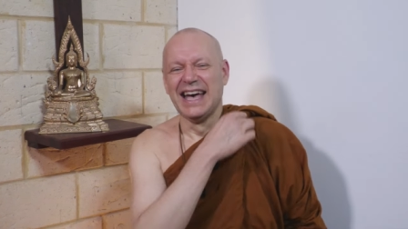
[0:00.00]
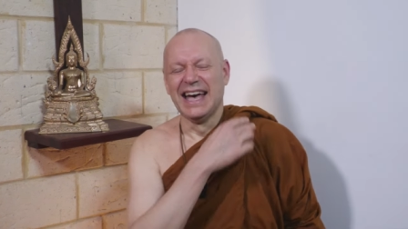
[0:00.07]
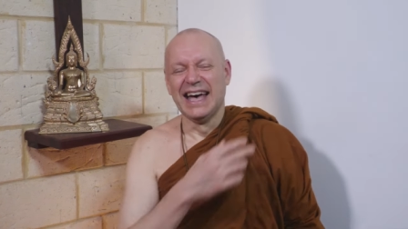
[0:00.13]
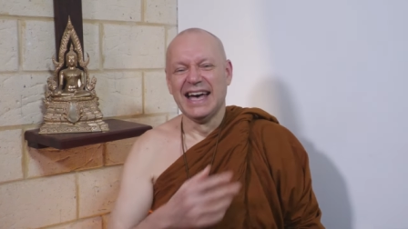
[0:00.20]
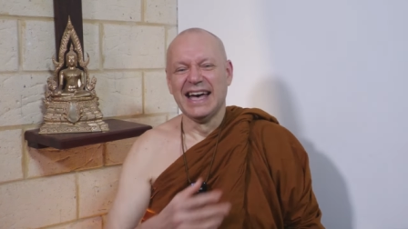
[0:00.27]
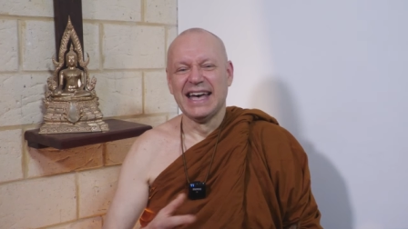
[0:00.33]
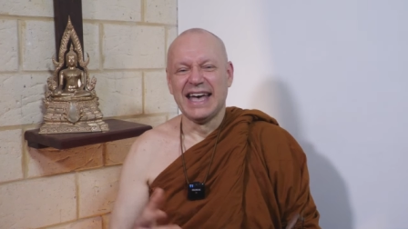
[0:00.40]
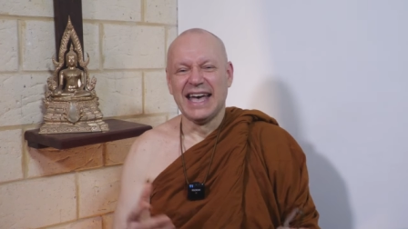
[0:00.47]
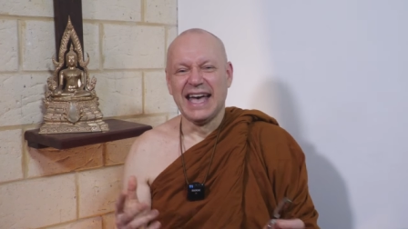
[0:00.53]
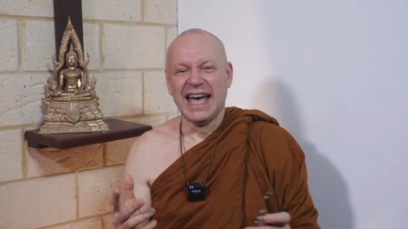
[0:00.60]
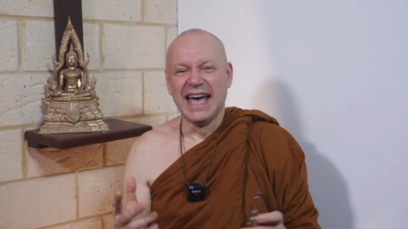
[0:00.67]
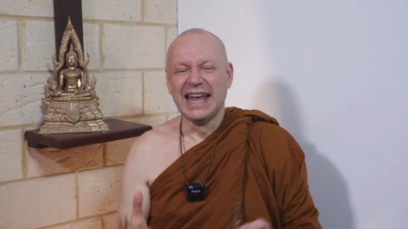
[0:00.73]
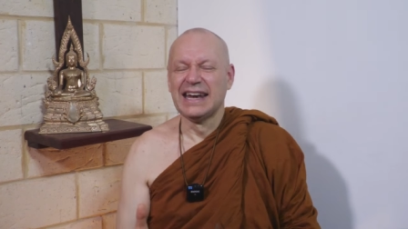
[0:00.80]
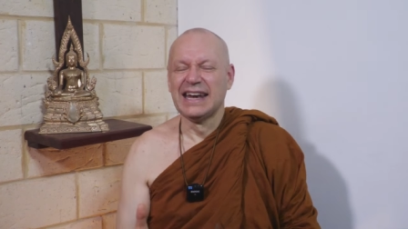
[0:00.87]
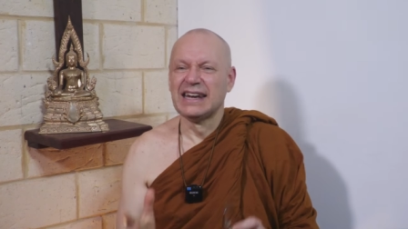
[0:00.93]
Uh,
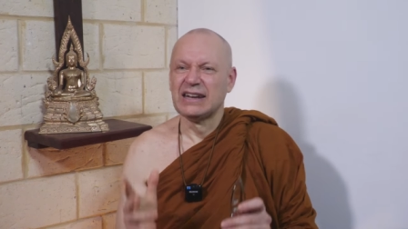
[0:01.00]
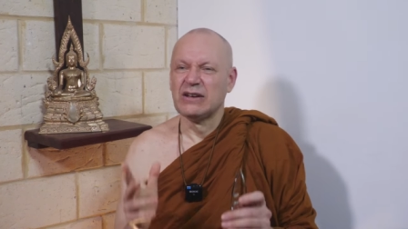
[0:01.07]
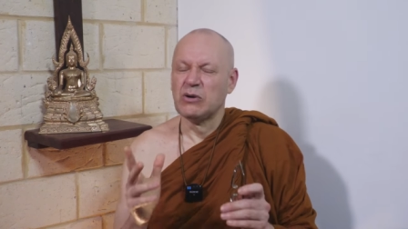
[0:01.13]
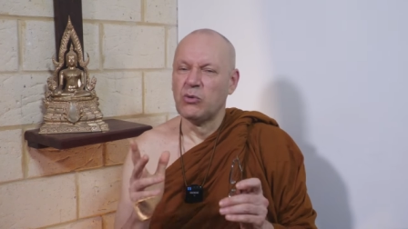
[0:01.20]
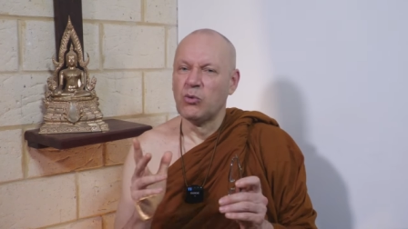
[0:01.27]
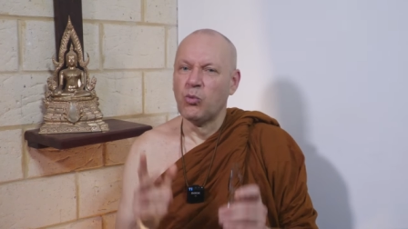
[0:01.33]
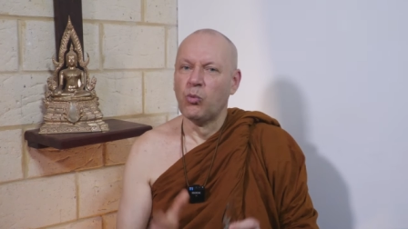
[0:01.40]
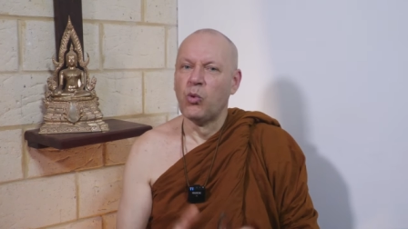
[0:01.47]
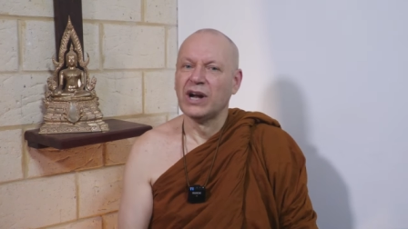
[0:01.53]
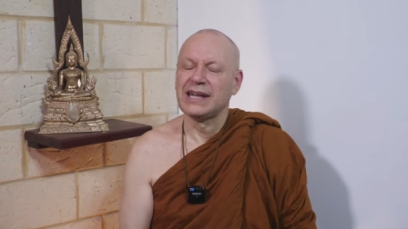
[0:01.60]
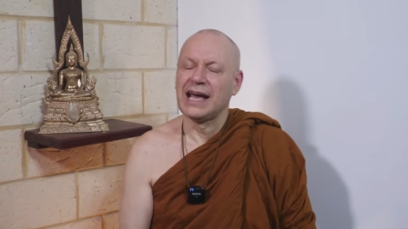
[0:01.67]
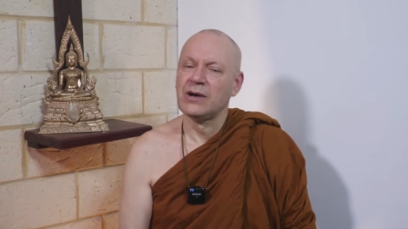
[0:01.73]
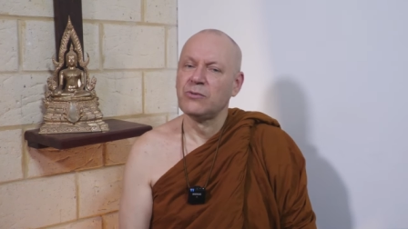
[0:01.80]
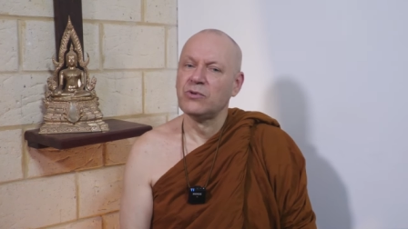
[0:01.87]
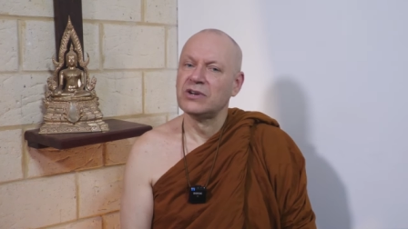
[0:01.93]
and what
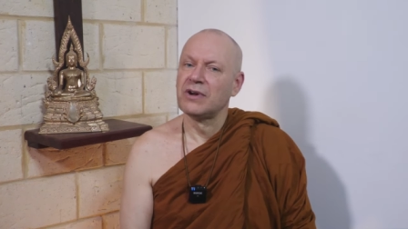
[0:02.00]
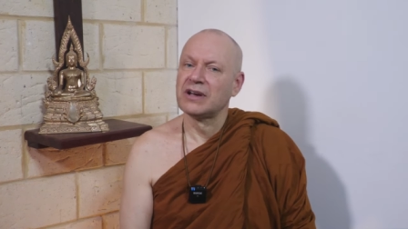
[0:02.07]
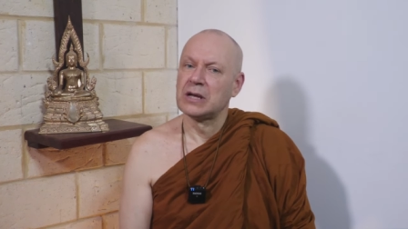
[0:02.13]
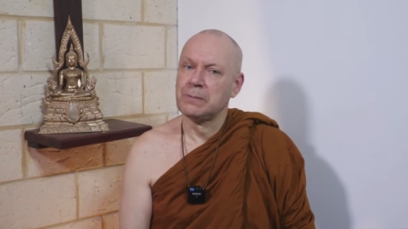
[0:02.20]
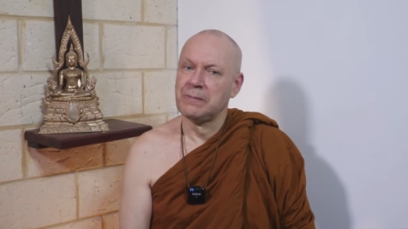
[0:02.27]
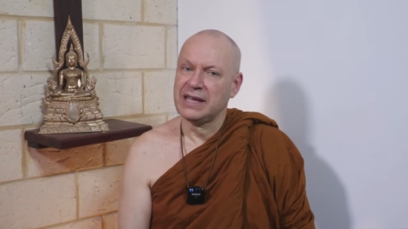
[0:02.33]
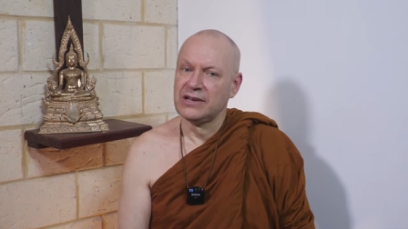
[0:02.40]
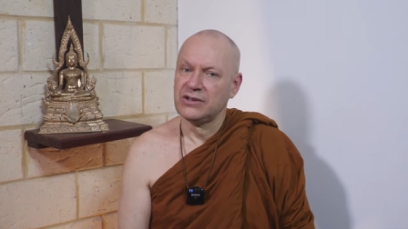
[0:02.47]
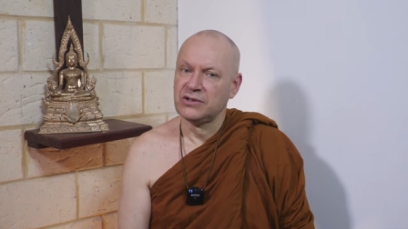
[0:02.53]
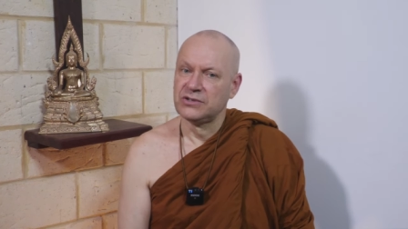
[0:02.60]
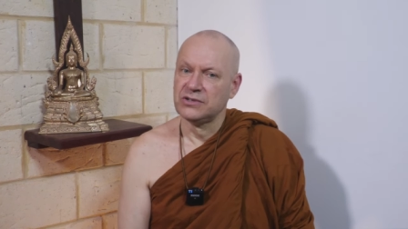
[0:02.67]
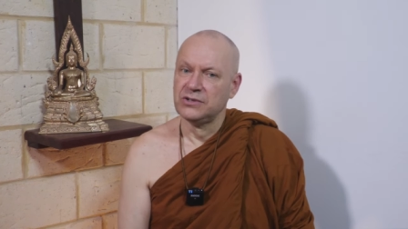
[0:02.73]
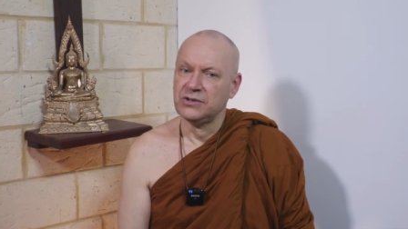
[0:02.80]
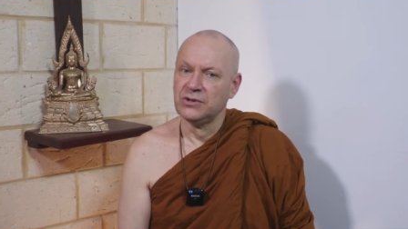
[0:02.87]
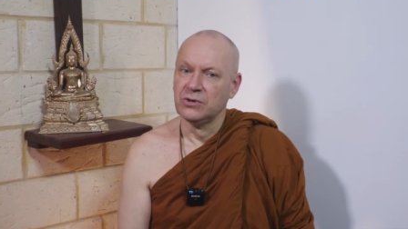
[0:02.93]
I would recommend you
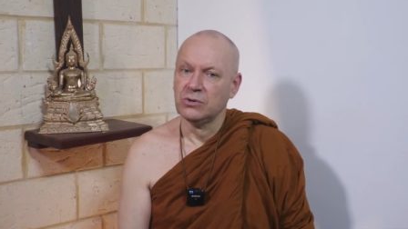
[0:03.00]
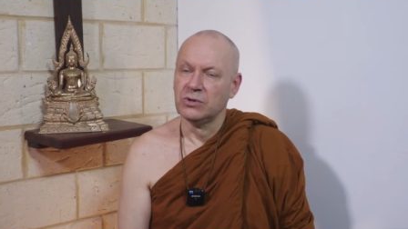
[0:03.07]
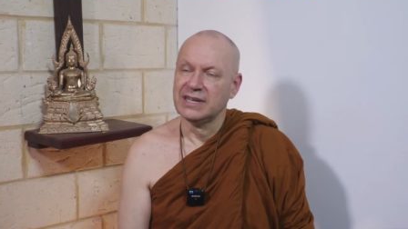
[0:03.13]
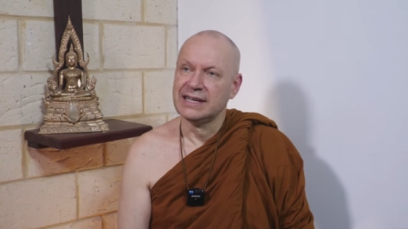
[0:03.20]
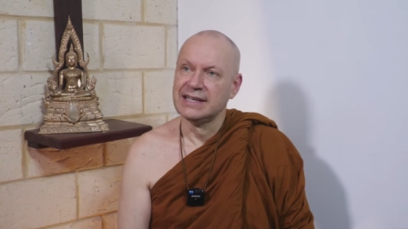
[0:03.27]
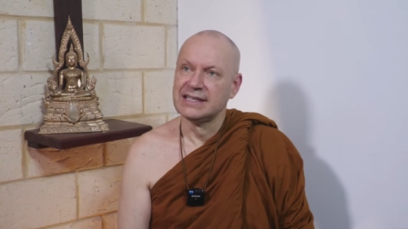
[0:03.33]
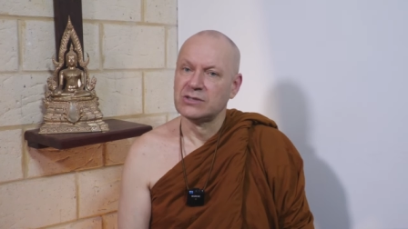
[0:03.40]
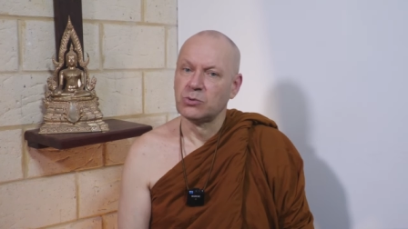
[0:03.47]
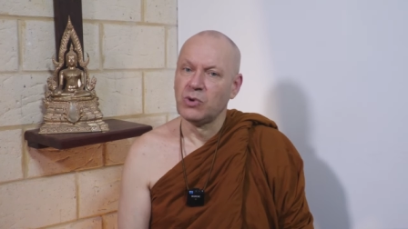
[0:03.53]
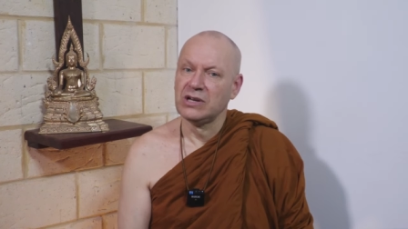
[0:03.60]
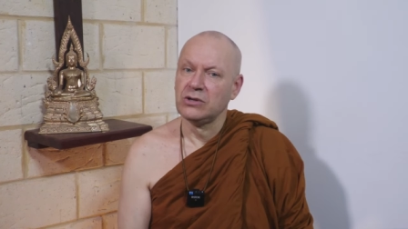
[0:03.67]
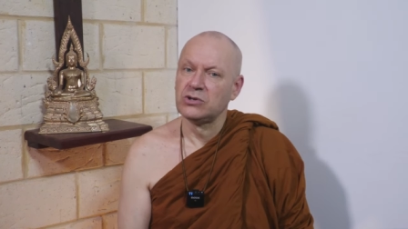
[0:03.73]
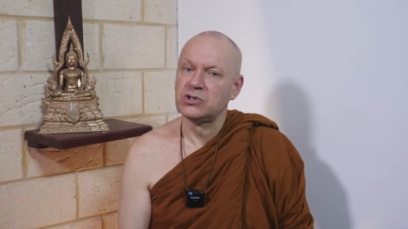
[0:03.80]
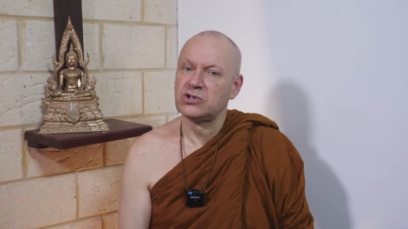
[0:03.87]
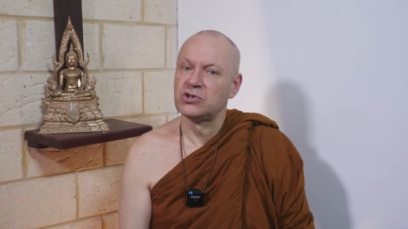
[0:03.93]
to do is, when
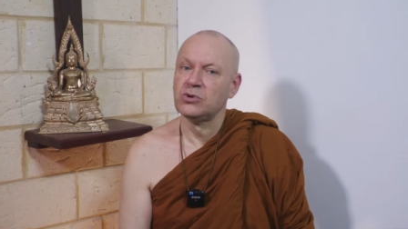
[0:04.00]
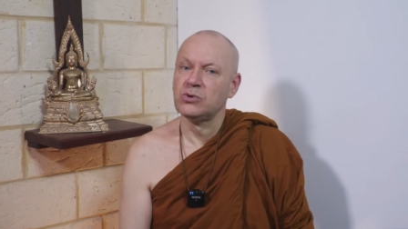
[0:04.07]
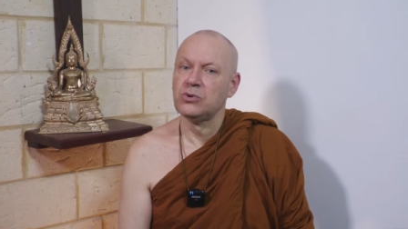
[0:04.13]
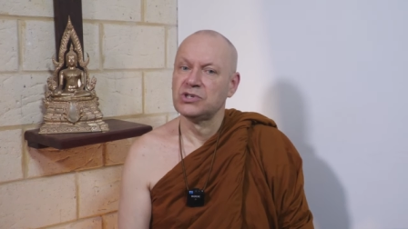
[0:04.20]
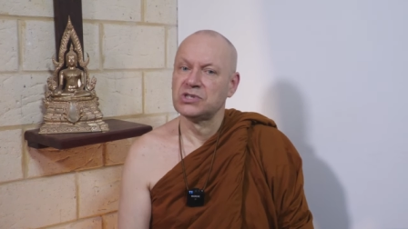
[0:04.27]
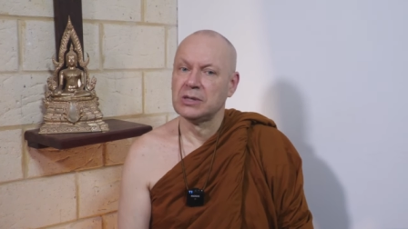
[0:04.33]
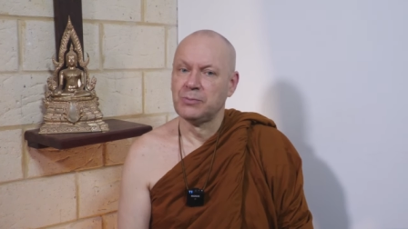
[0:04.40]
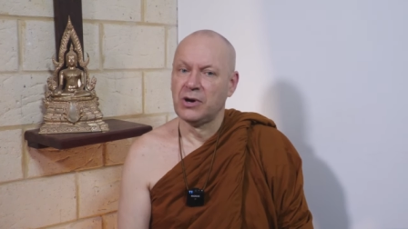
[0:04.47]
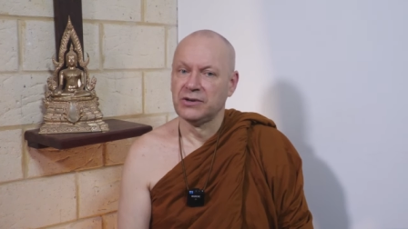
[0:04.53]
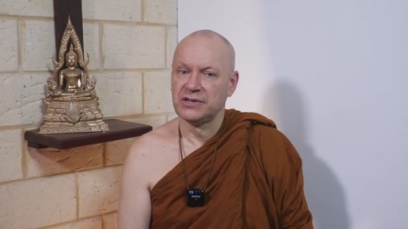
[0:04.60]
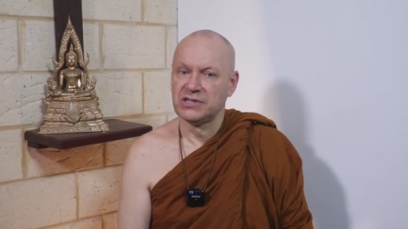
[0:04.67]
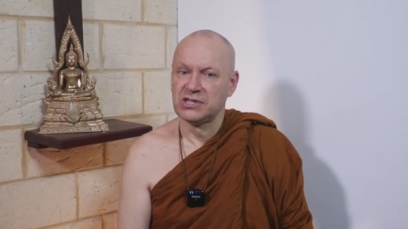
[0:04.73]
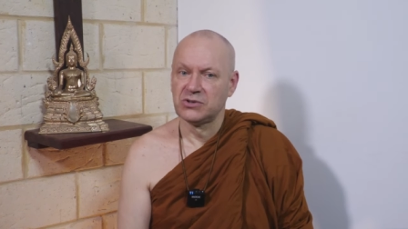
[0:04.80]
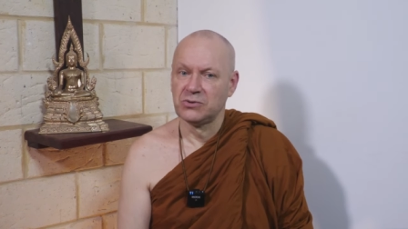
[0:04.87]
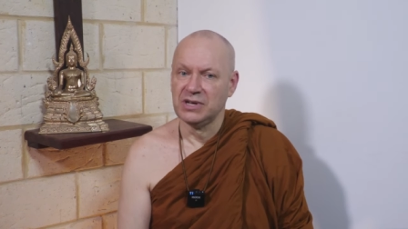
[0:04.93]
you choose a
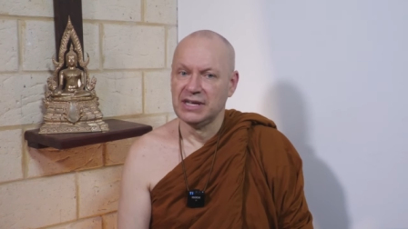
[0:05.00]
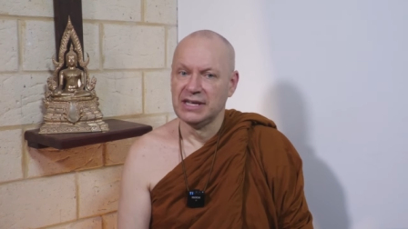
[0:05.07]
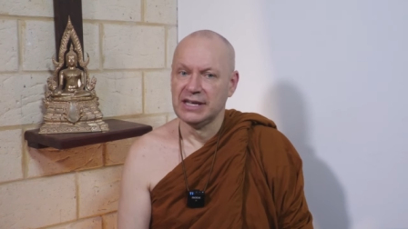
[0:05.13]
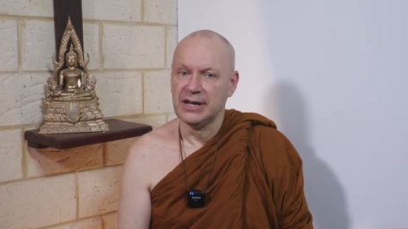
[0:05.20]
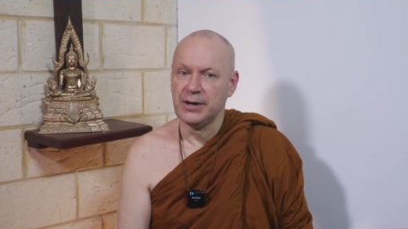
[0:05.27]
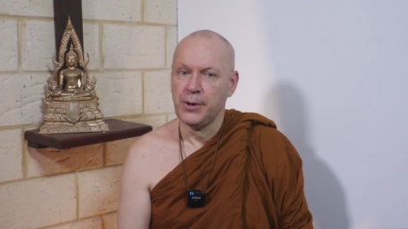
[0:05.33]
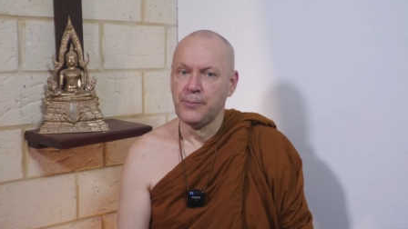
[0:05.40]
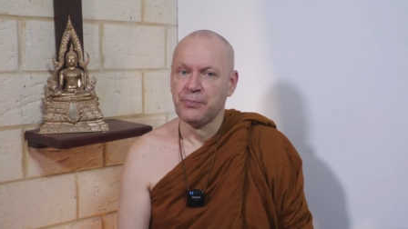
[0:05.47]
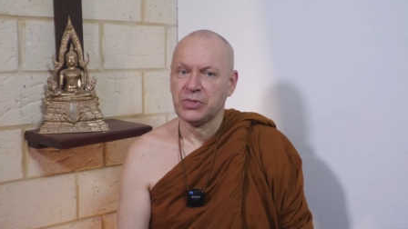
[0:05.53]
monastery, uh,